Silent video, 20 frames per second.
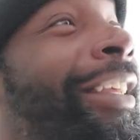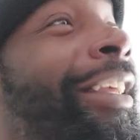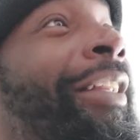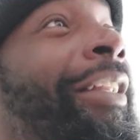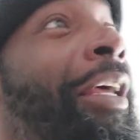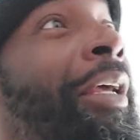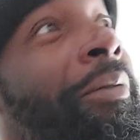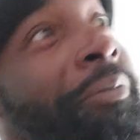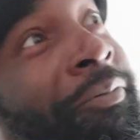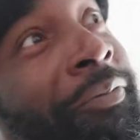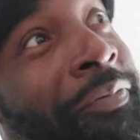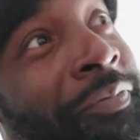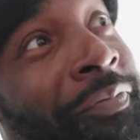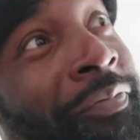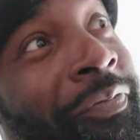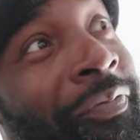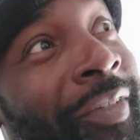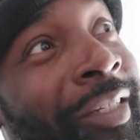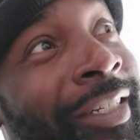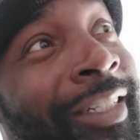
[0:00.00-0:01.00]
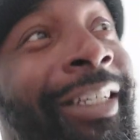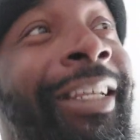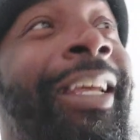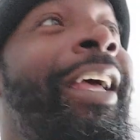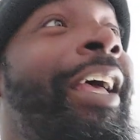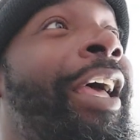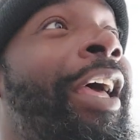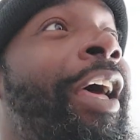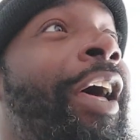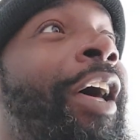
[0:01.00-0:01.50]
like,
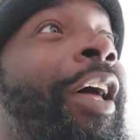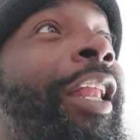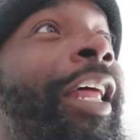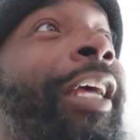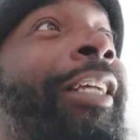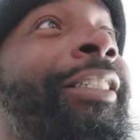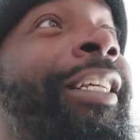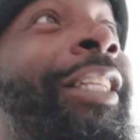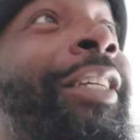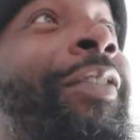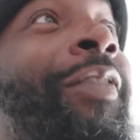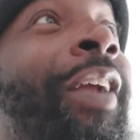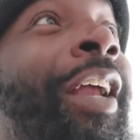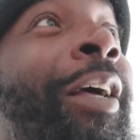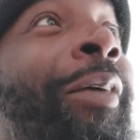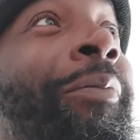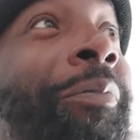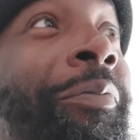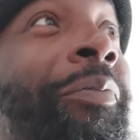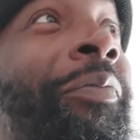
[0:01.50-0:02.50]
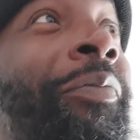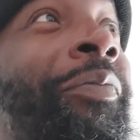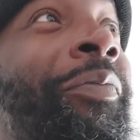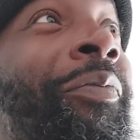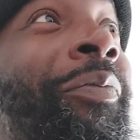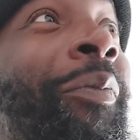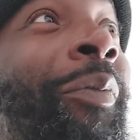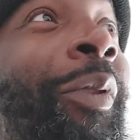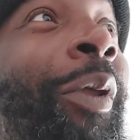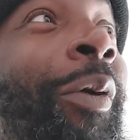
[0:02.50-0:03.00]
is that the ground?
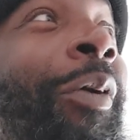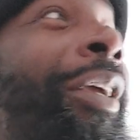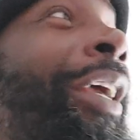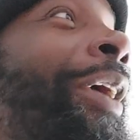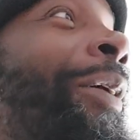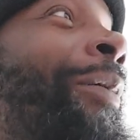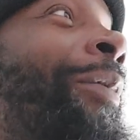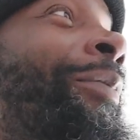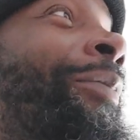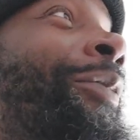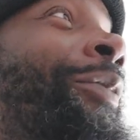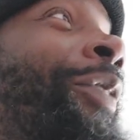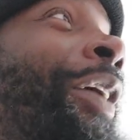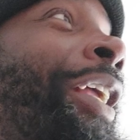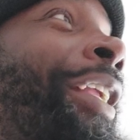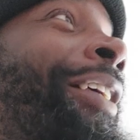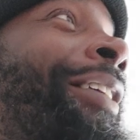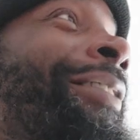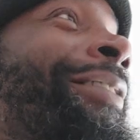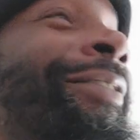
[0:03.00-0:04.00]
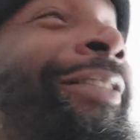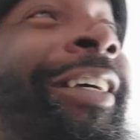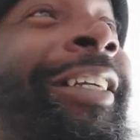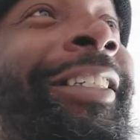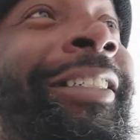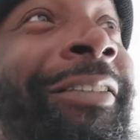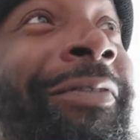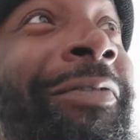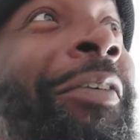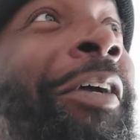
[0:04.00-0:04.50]
Okay, you ready?
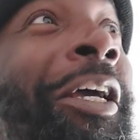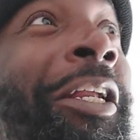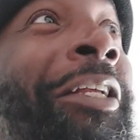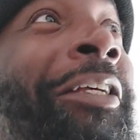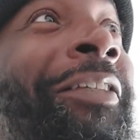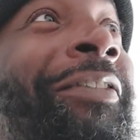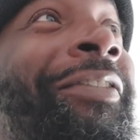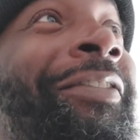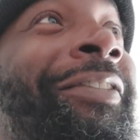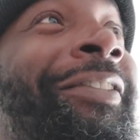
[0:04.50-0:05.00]
Ready.